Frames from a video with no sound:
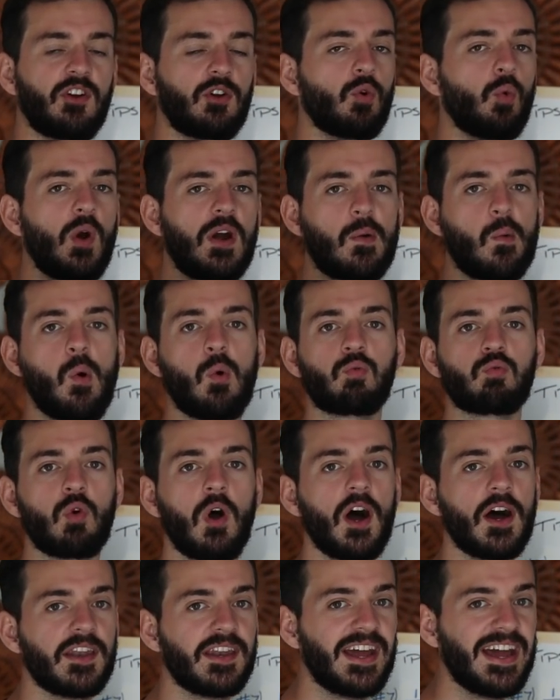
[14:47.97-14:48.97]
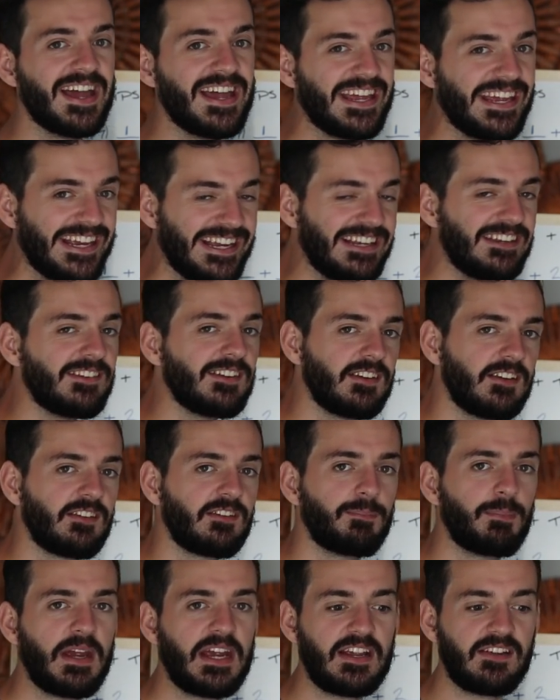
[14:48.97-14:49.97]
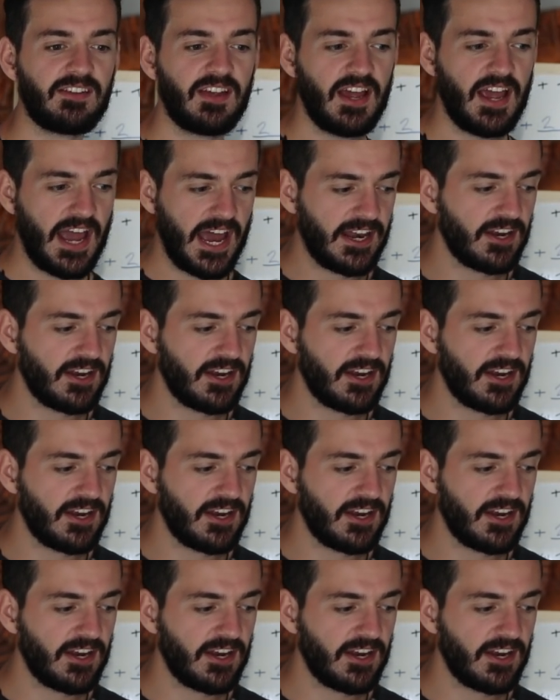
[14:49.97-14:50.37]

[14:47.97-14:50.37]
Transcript: Aguero, will run into the space